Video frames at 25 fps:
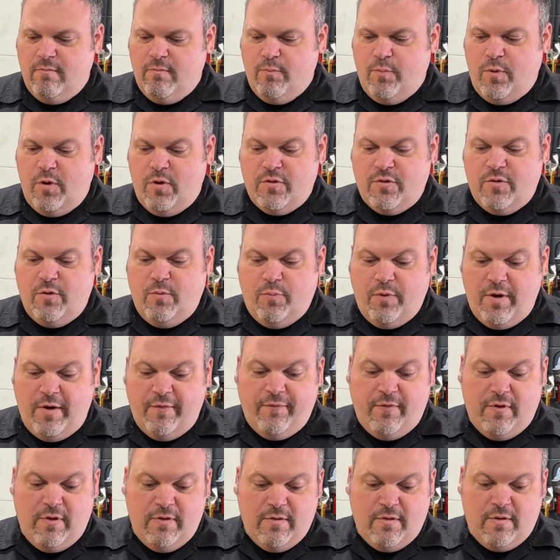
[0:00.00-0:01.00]
personal
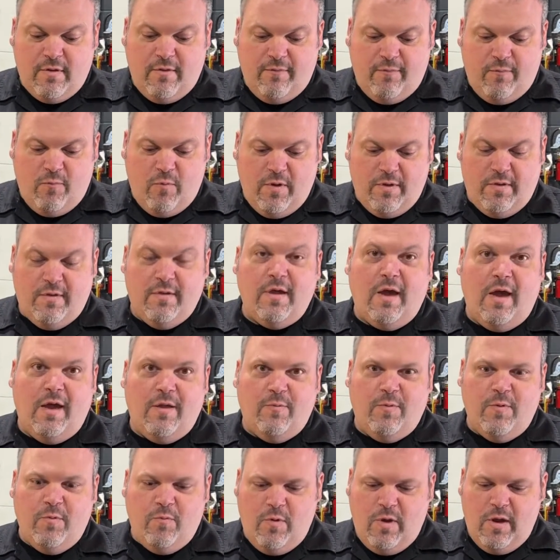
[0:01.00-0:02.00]
preference of what
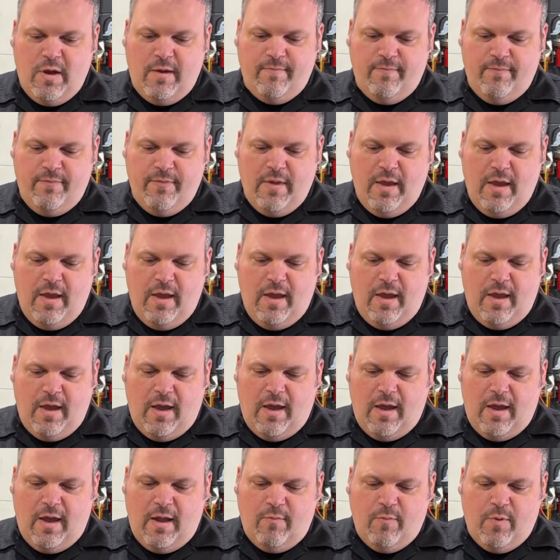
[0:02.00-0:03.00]
size we want.
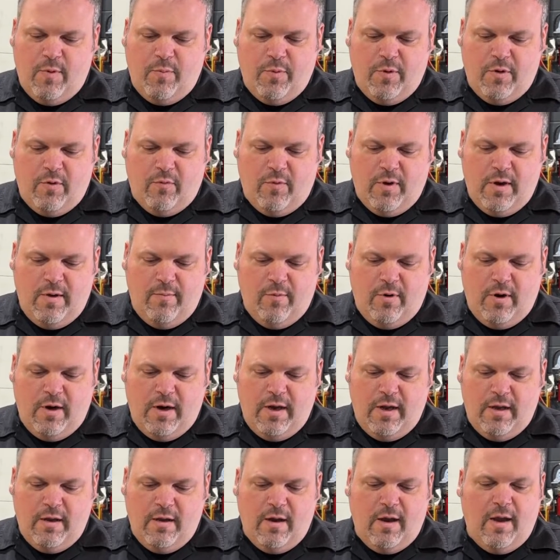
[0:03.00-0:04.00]
And we put a reamer
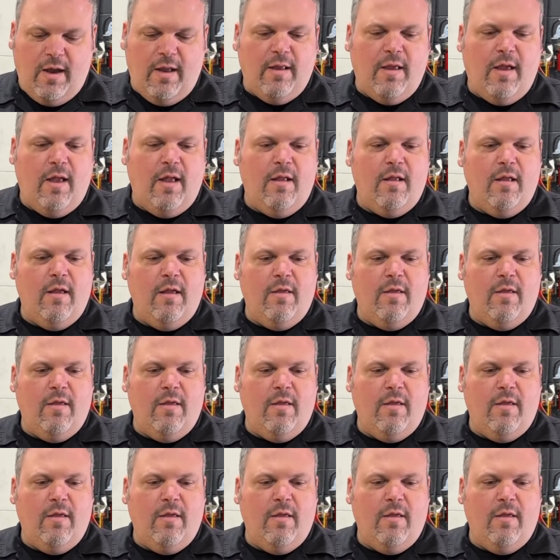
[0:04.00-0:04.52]
in, and then